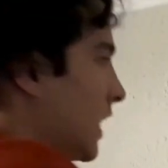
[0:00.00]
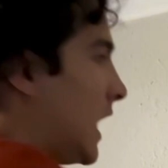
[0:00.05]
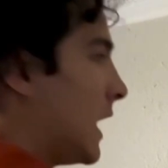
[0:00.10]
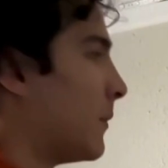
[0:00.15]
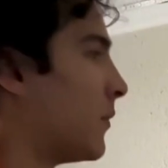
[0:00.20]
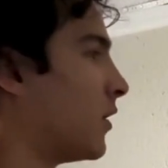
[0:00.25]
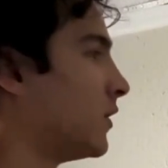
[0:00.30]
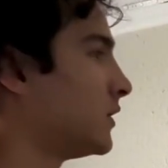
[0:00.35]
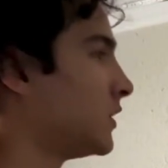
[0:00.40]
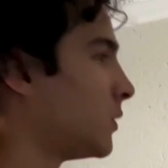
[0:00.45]

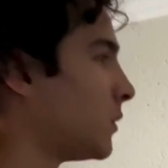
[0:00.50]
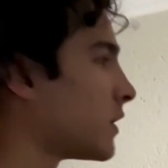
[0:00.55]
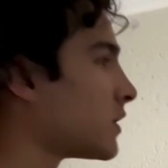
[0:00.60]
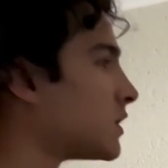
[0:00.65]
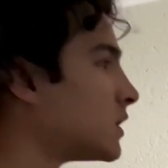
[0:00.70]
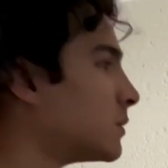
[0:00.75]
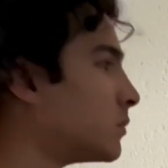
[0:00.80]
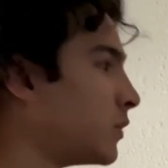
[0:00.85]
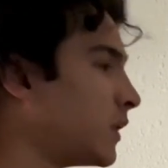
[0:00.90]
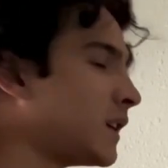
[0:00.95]
I'm also
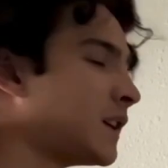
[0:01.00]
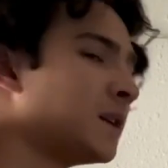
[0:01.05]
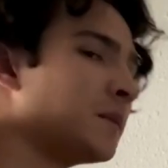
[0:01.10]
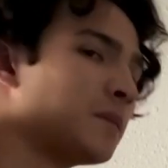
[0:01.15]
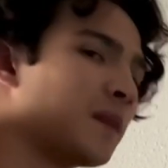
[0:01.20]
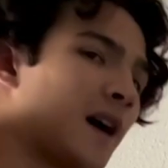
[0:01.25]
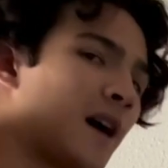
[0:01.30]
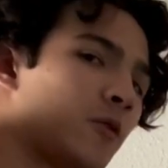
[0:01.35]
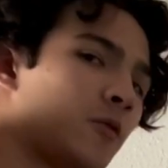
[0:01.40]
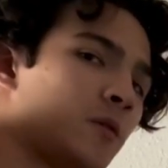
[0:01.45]
watching Breaking
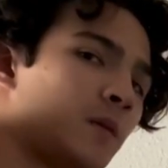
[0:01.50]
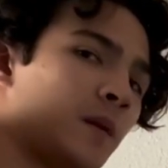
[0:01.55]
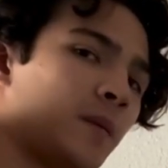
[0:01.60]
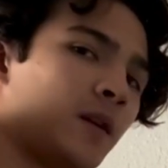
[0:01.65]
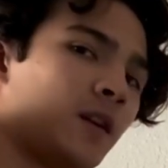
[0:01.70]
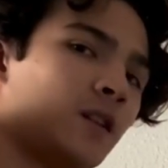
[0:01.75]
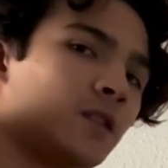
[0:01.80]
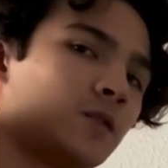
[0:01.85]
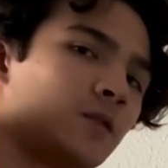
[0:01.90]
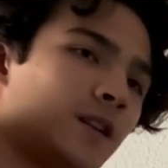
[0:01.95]
Bad with my
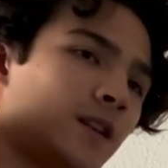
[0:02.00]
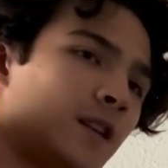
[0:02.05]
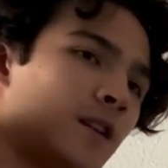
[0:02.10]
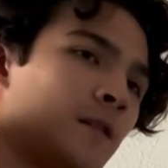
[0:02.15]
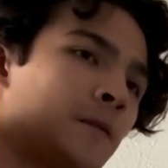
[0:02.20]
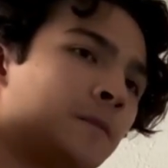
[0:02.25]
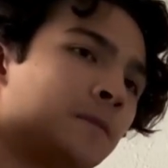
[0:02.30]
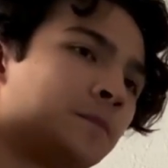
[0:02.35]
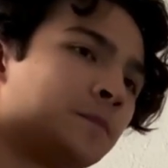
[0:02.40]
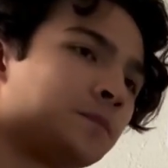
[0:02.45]
parents right now.
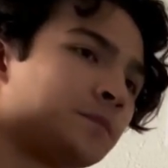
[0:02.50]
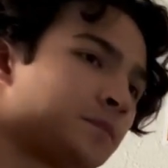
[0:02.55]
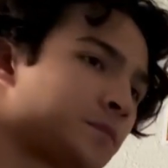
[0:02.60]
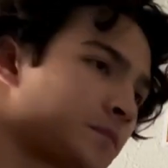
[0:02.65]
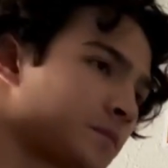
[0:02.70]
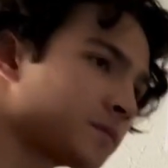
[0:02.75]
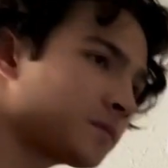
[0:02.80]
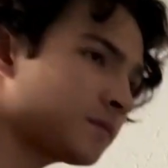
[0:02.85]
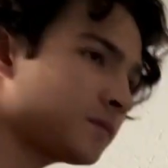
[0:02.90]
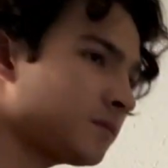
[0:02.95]

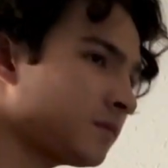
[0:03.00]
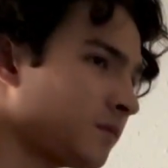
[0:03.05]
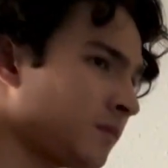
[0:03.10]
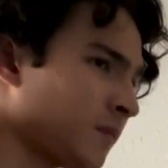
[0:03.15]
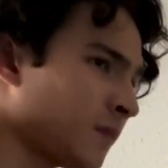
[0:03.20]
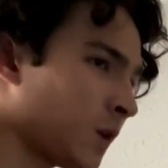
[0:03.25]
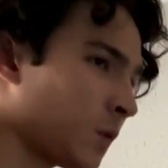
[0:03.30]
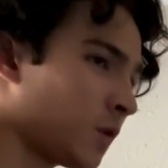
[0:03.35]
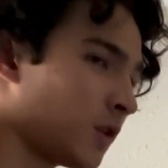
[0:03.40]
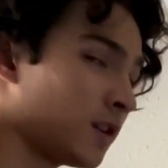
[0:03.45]

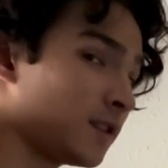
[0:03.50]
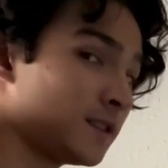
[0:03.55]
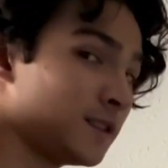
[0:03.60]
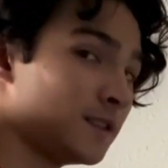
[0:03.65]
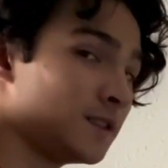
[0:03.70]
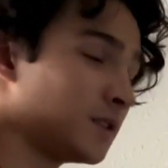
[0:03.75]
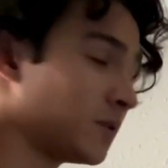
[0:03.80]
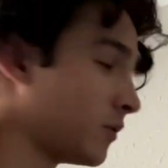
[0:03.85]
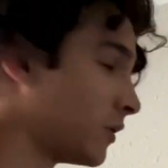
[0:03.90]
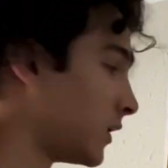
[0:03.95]
We're on
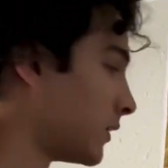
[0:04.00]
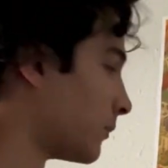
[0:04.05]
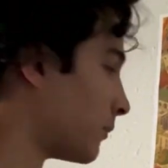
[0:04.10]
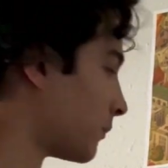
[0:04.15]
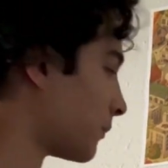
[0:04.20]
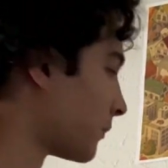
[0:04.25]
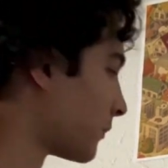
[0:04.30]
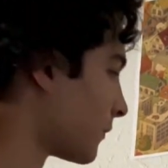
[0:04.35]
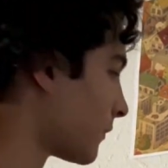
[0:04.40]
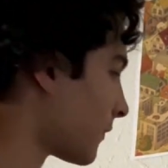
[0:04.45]
season 3.
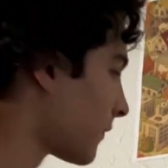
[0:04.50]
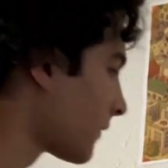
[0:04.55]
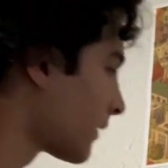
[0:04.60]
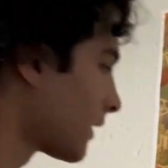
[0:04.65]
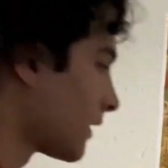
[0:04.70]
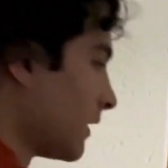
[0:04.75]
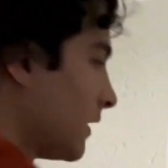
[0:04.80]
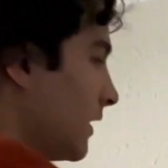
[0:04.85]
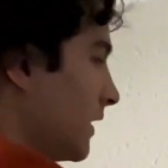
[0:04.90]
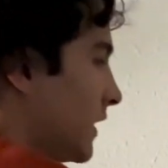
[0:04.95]

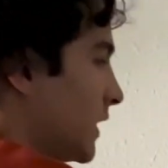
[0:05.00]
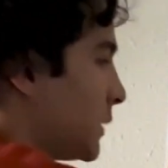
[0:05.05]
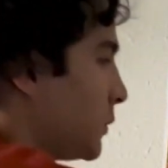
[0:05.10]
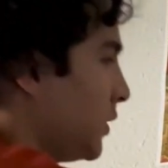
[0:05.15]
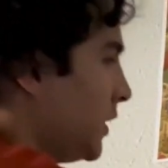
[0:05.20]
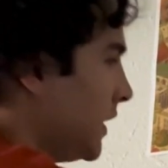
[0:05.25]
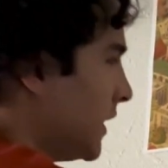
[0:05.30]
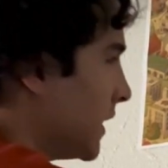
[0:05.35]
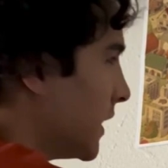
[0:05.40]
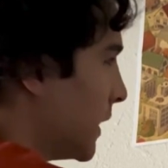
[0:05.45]
It's
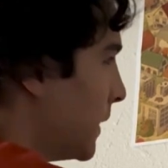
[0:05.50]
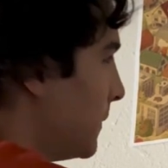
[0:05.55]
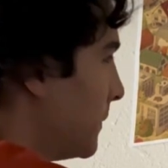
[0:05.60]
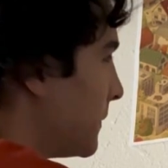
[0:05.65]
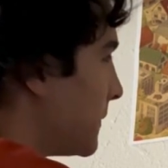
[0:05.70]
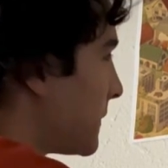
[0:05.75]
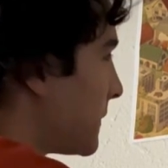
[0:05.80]
pretty good.